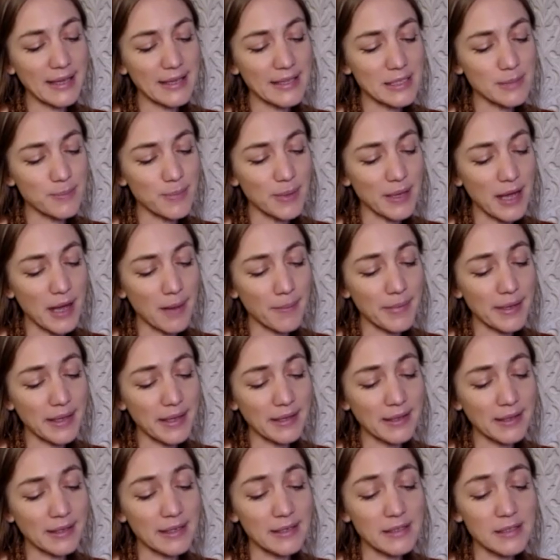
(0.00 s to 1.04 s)
is
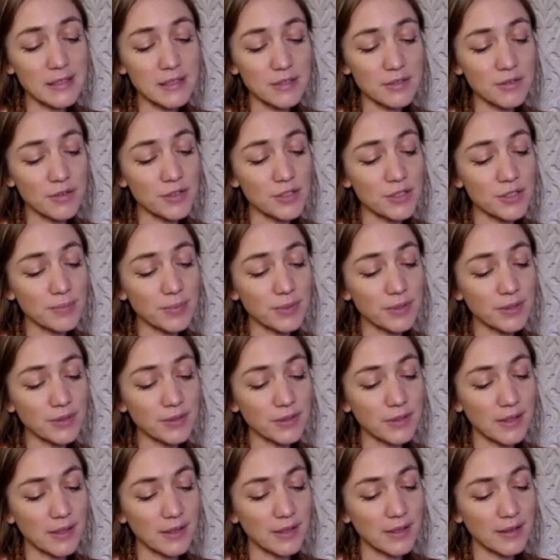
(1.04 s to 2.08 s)
becoming an
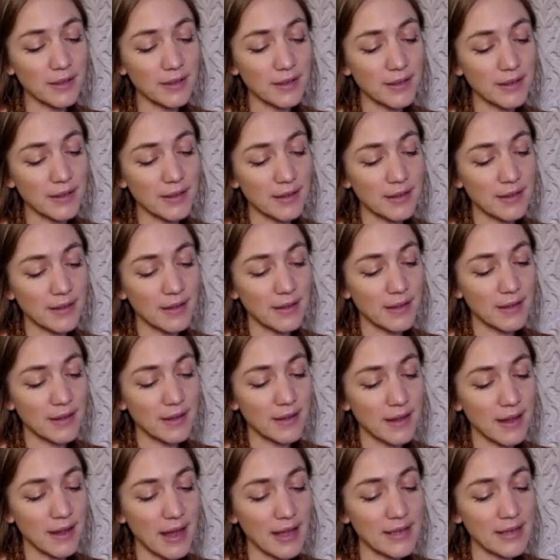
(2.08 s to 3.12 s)
inscrutable
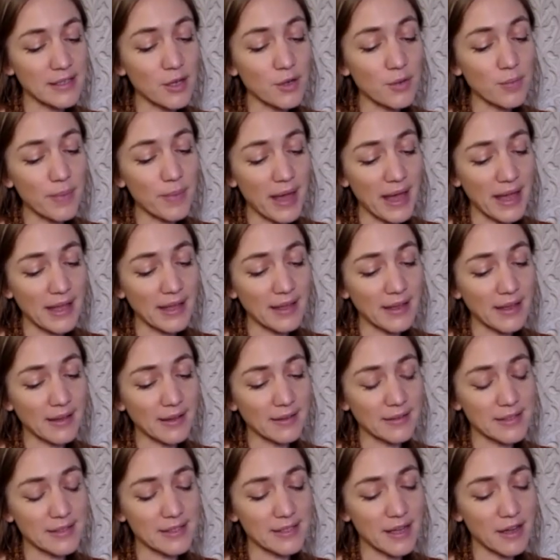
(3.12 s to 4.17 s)
and opaque
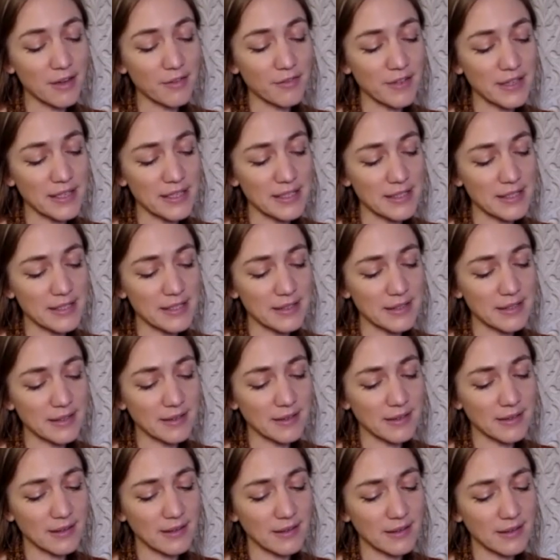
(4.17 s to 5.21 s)
surface.
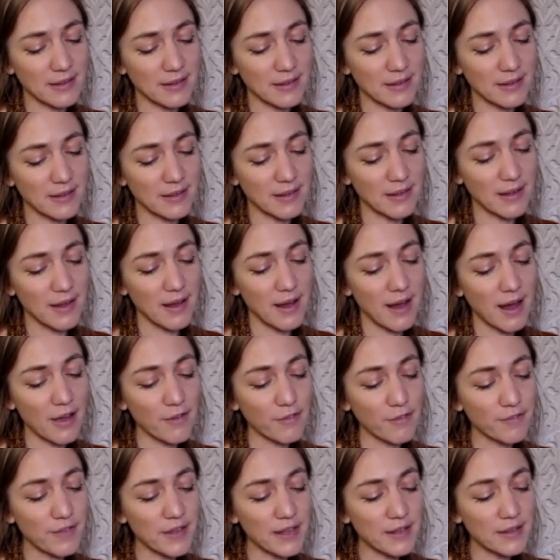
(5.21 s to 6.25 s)
I
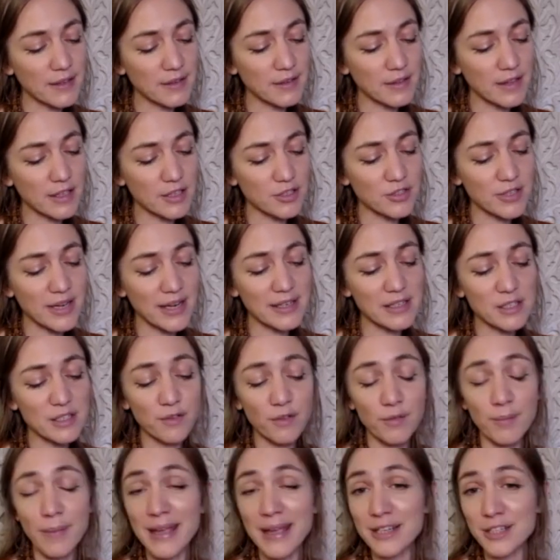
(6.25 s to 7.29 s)
feel the
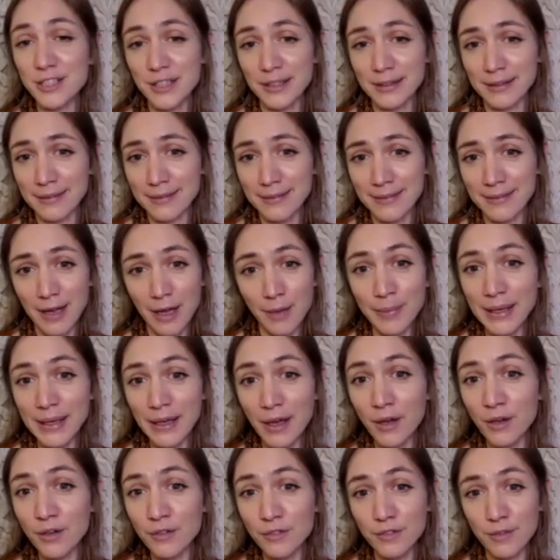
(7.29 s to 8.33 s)
transformation coming
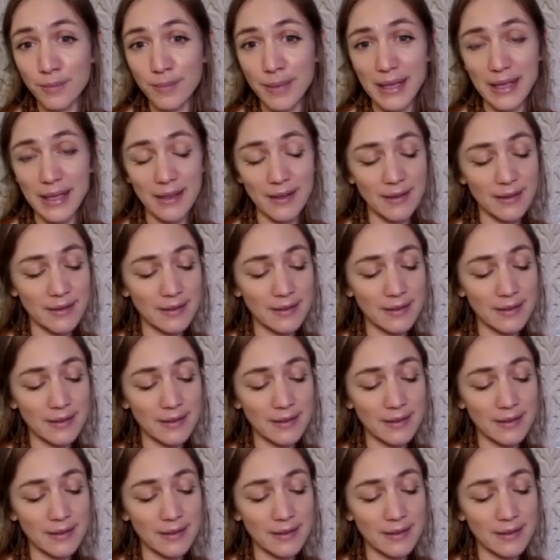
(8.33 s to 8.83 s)
over me.